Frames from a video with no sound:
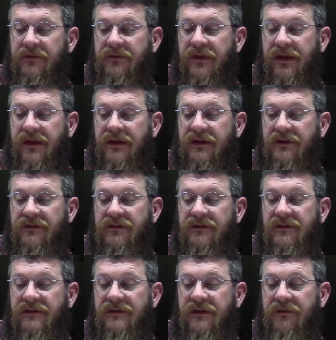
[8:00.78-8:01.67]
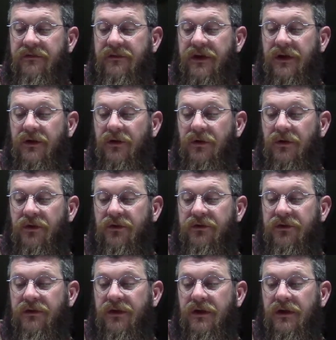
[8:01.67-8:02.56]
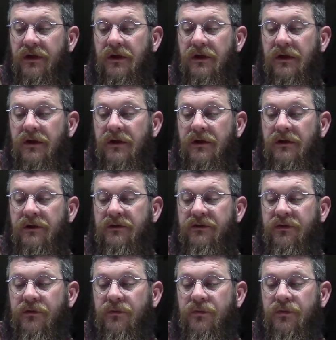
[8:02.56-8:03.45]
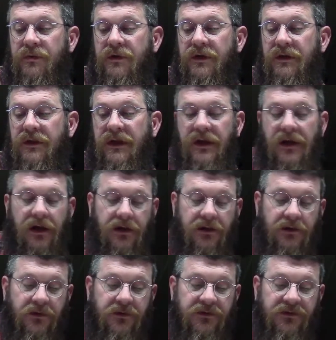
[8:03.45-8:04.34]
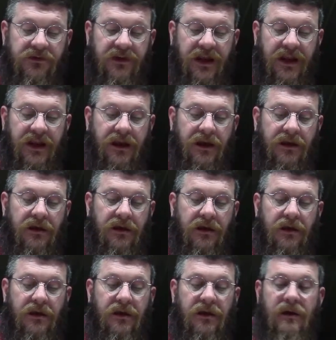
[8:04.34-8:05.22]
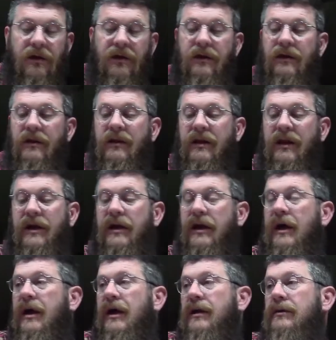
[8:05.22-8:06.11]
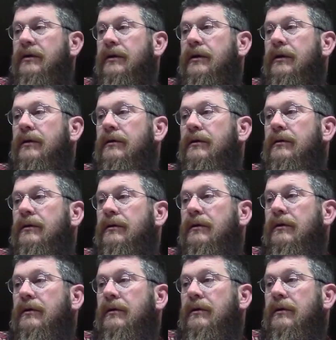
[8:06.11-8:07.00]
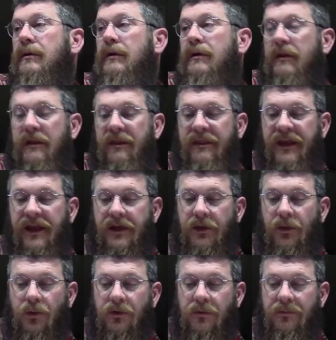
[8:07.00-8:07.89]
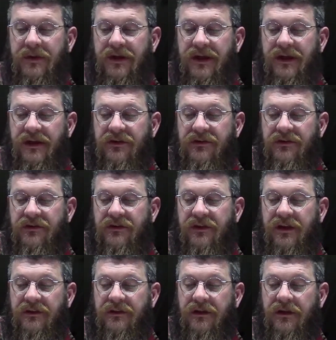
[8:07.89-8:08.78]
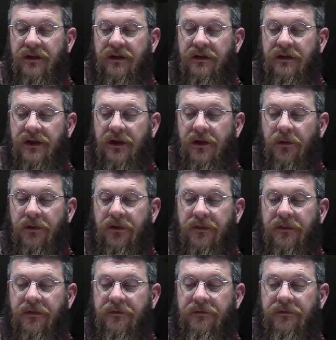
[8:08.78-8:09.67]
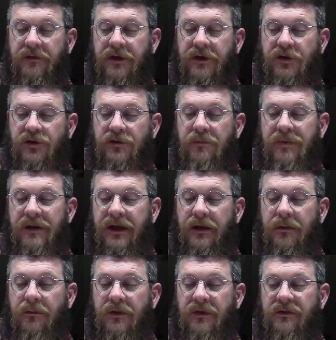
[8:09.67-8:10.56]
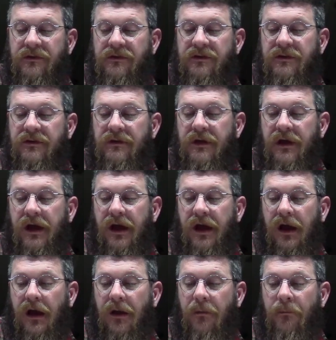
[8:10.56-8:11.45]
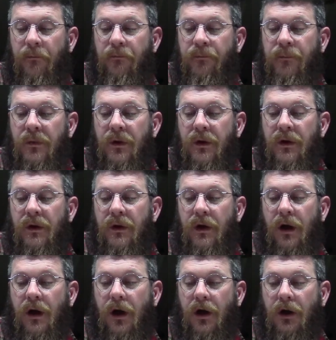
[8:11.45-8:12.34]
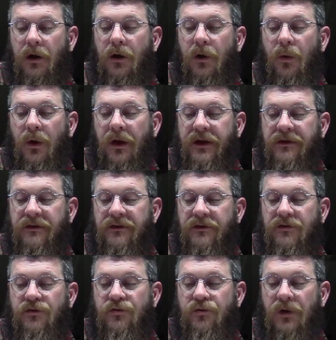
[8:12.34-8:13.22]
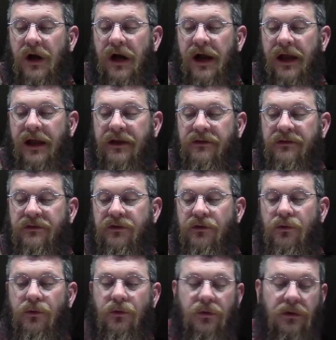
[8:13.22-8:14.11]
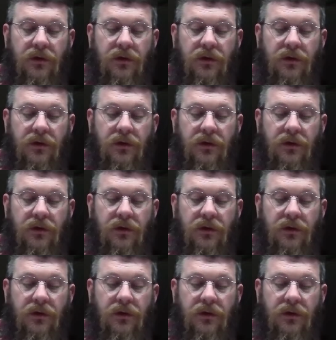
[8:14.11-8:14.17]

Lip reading: then it's difficult to really understand the color that your piece, that the finished pigments are going to dry to.